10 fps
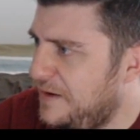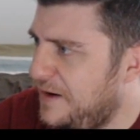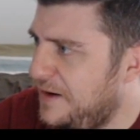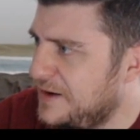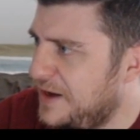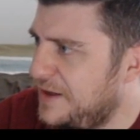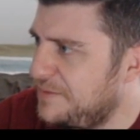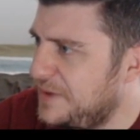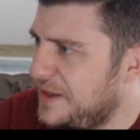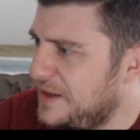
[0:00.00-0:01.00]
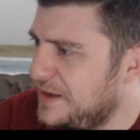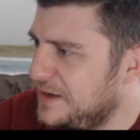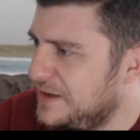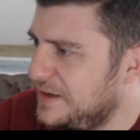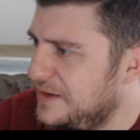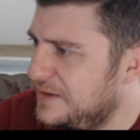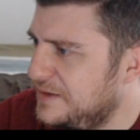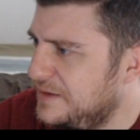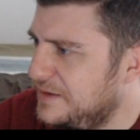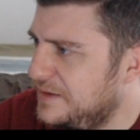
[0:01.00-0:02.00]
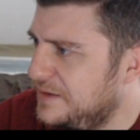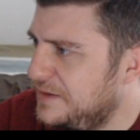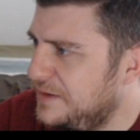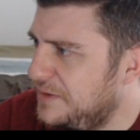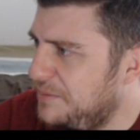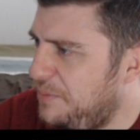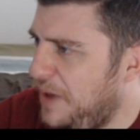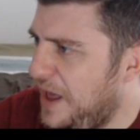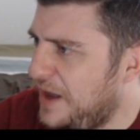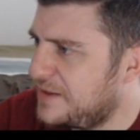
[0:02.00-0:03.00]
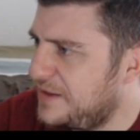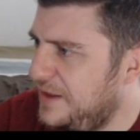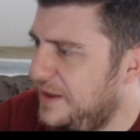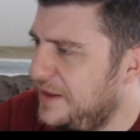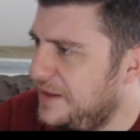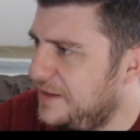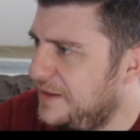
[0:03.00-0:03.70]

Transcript: are not being packed in